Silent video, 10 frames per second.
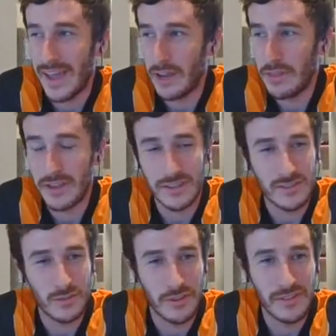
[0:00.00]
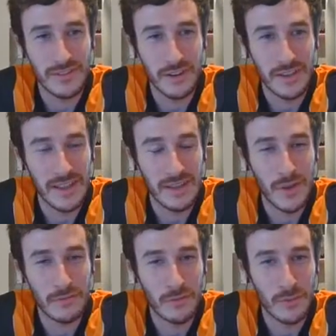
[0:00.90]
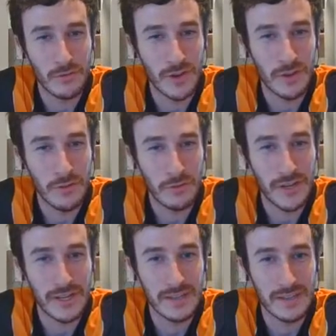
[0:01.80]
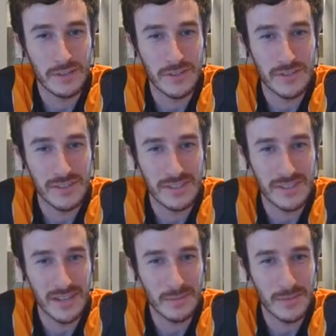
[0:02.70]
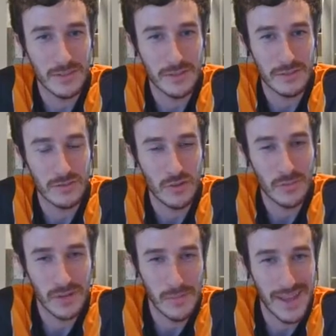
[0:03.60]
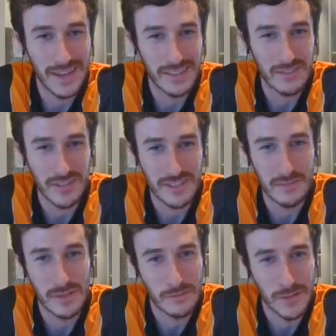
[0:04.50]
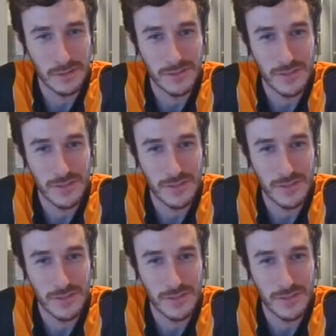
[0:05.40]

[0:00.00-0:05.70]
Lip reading: And I think I saw that he went from a front 3 that Eustace had set up to dropping a man extra into midfield.